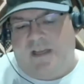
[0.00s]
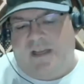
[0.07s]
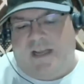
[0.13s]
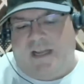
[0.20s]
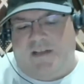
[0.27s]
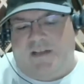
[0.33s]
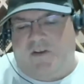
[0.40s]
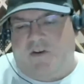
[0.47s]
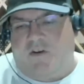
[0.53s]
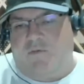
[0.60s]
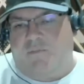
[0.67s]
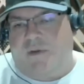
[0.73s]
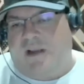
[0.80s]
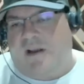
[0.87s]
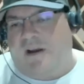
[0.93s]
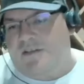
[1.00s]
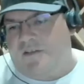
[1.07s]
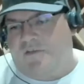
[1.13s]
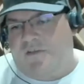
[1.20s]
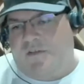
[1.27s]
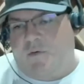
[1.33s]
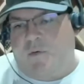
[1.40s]
And so because
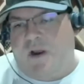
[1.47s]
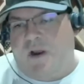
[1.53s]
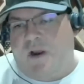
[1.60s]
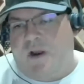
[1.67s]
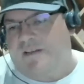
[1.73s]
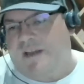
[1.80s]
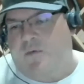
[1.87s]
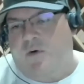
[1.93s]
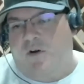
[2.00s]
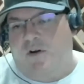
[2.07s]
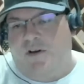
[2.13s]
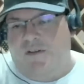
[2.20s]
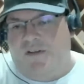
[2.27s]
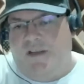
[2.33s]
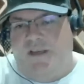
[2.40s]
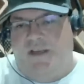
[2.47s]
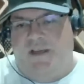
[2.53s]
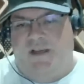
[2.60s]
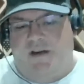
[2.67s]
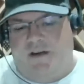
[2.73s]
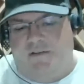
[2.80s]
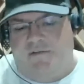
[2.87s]
of the way that they worded
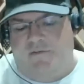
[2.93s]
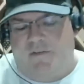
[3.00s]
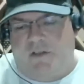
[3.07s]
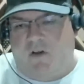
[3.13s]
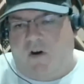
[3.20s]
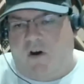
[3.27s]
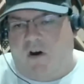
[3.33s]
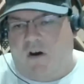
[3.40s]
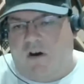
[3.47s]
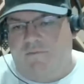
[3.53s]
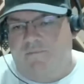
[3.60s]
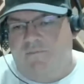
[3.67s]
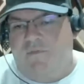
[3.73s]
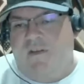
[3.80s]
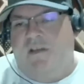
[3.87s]
the, uh, the law,